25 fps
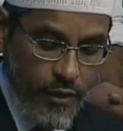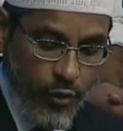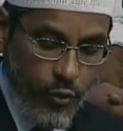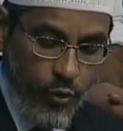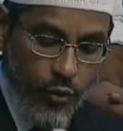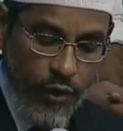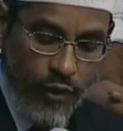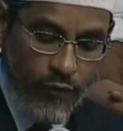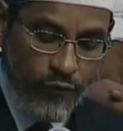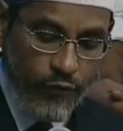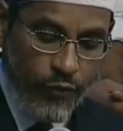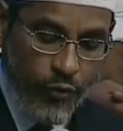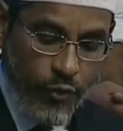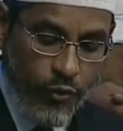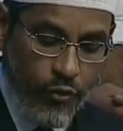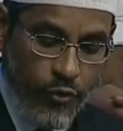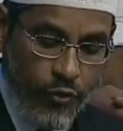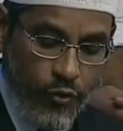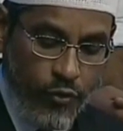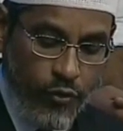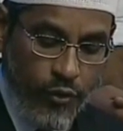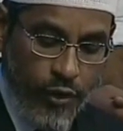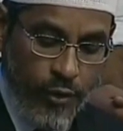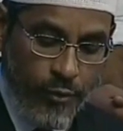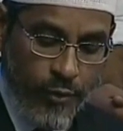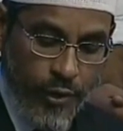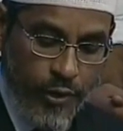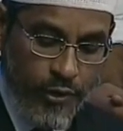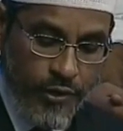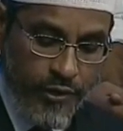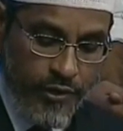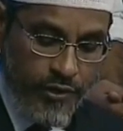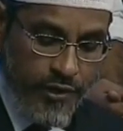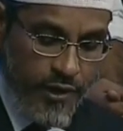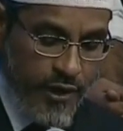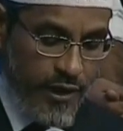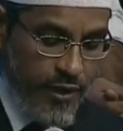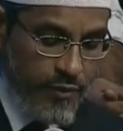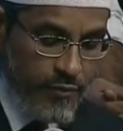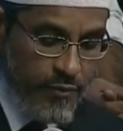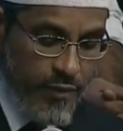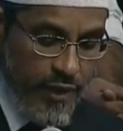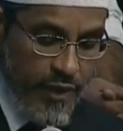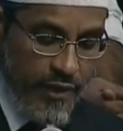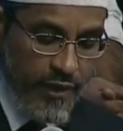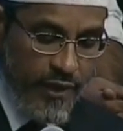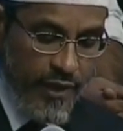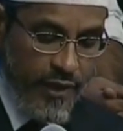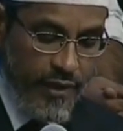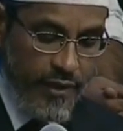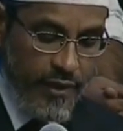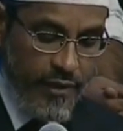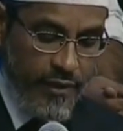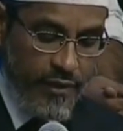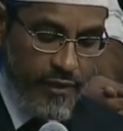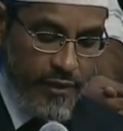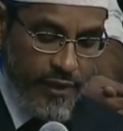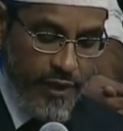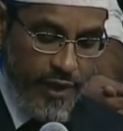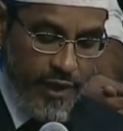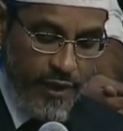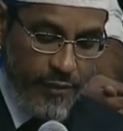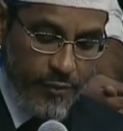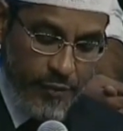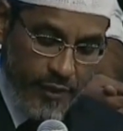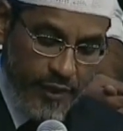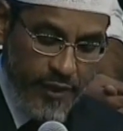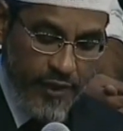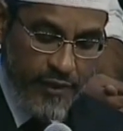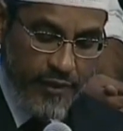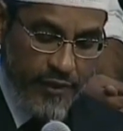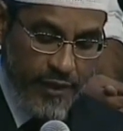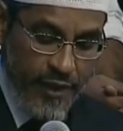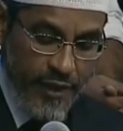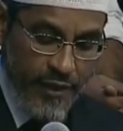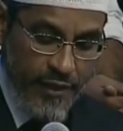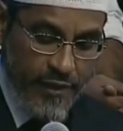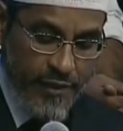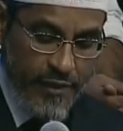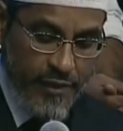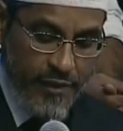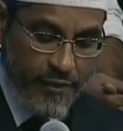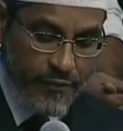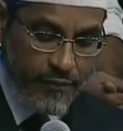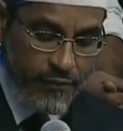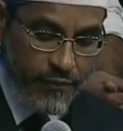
who have no clue about Islam, and they clearly admitted that.